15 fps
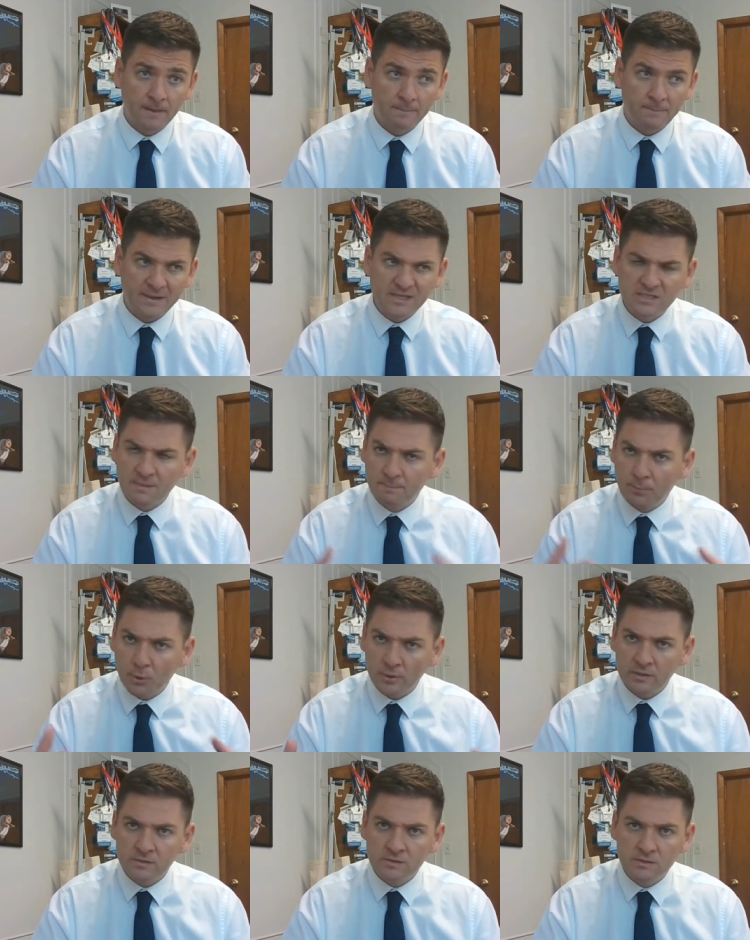But it's
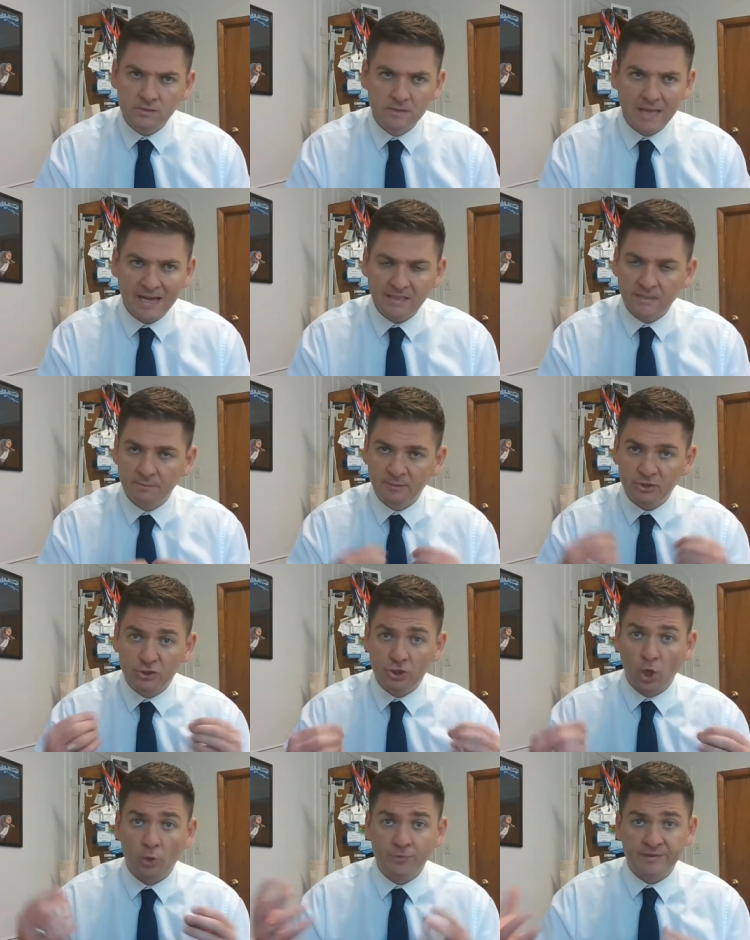important not to be
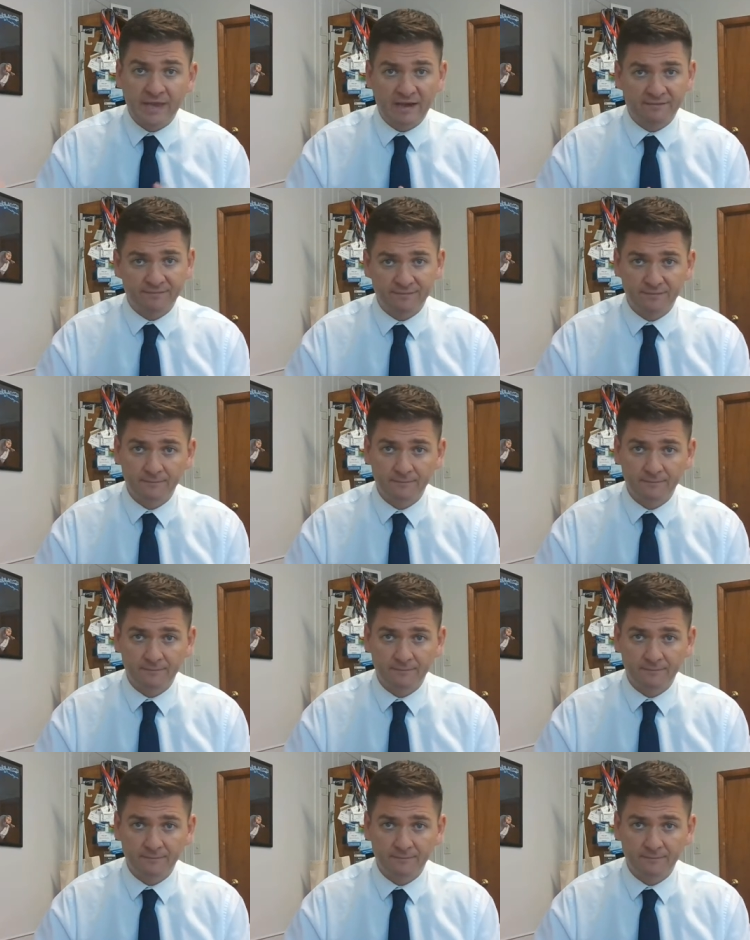tone deaf.